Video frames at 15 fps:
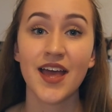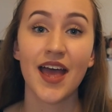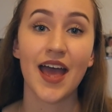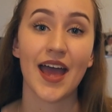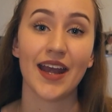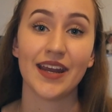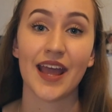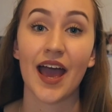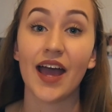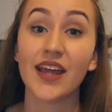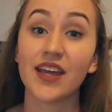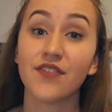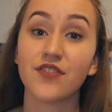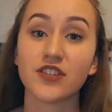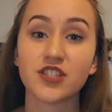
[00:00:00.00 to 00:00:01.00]
and yeah,
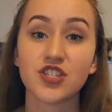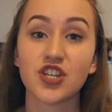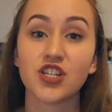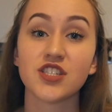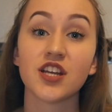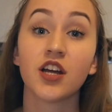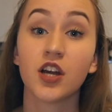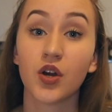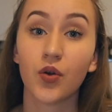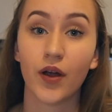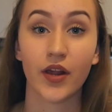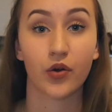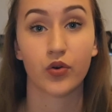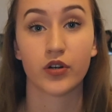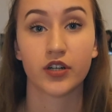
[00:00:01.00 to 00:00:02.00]
EF is just a
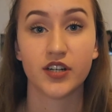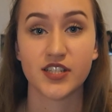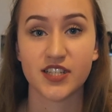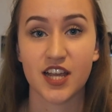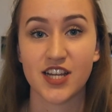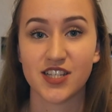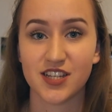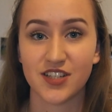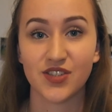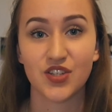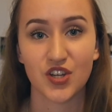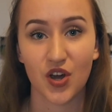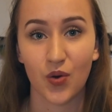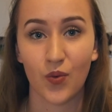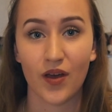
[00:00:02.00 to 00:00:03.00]
great organization to
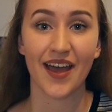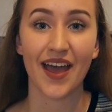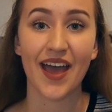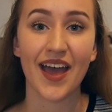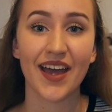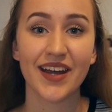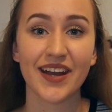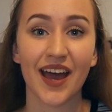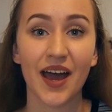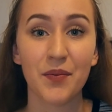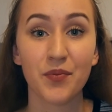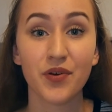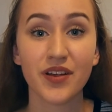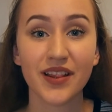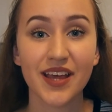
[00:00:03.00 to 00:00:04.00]
go with. And I'm
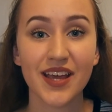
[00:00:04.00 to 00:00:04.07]
really